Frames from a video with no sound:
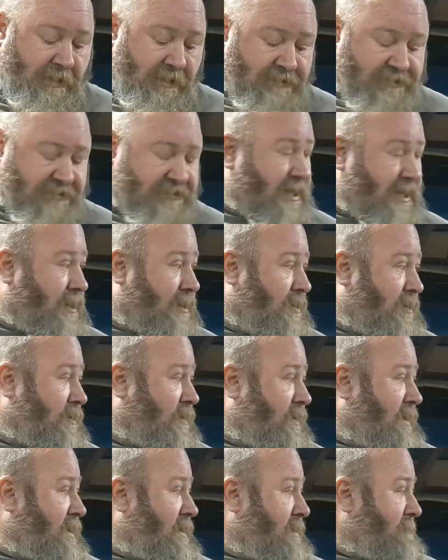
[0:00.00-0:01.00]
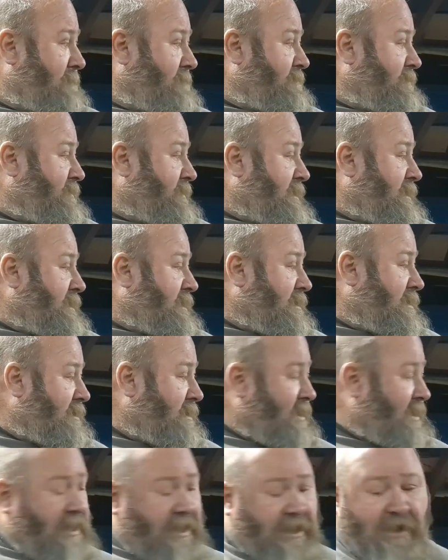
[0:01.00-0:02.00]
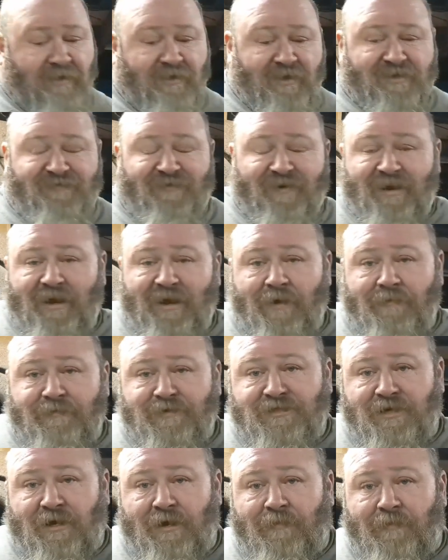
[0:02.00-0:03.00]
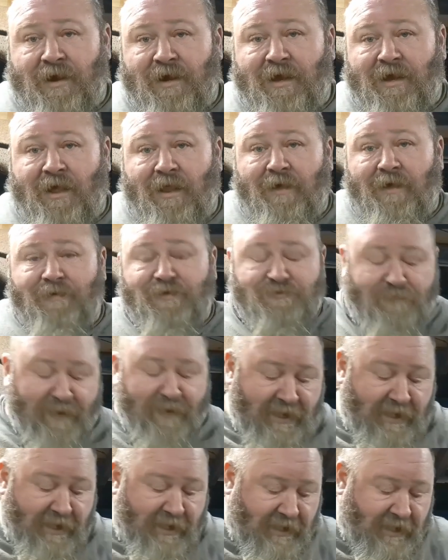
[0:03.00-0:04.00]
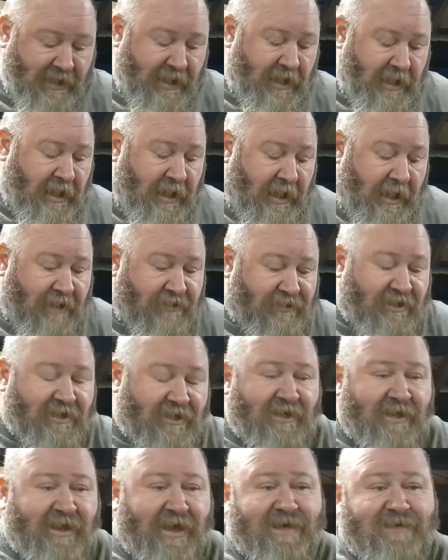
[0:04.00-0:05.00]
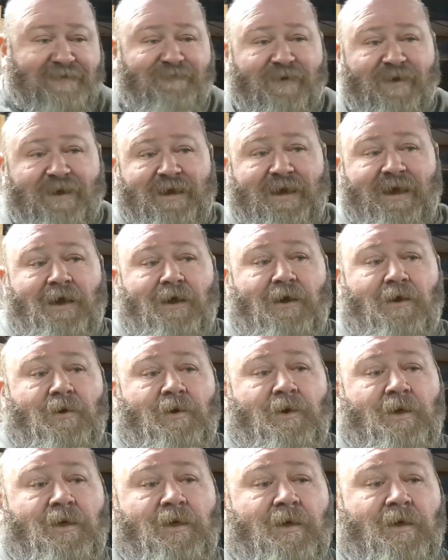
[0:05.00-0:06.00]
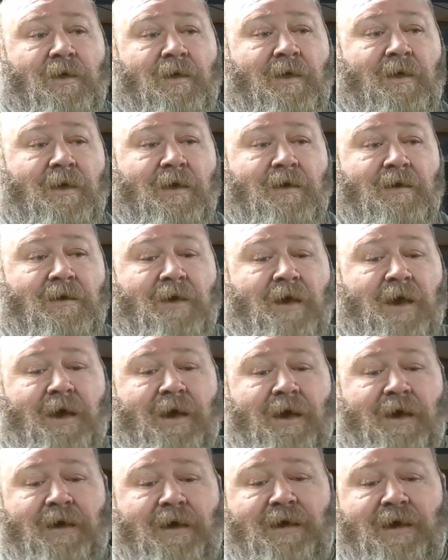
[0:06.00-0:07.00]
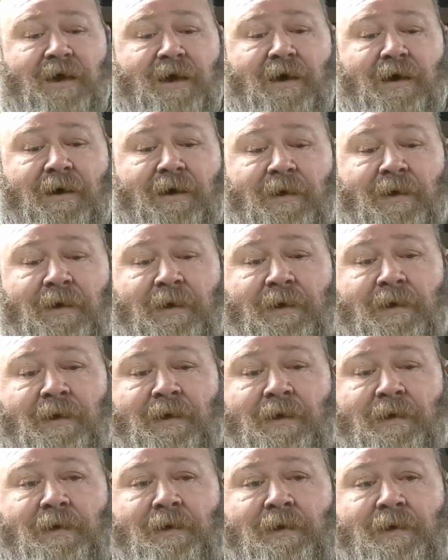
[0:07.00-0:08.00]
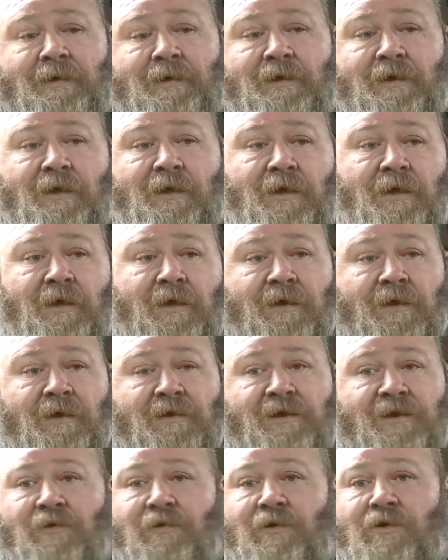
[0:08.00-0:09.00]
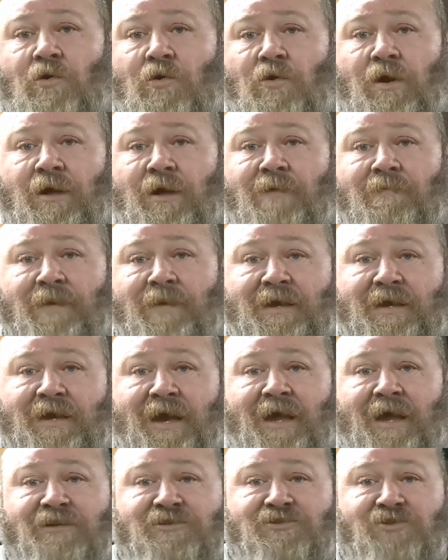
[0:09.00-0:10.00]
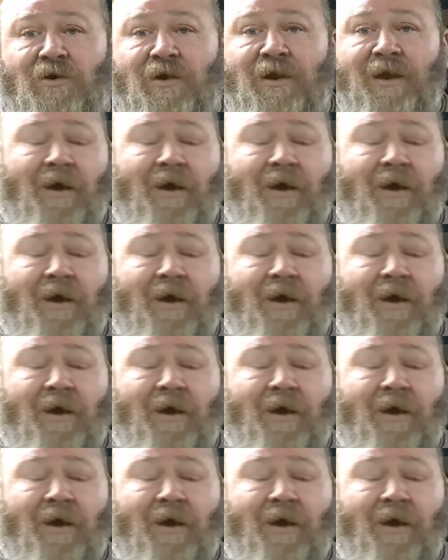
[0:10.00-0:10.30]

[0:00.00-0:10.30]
So in this video, I'm just going to bring y'all up to speed. At the end of the last video, I did a recording of me kind of drawing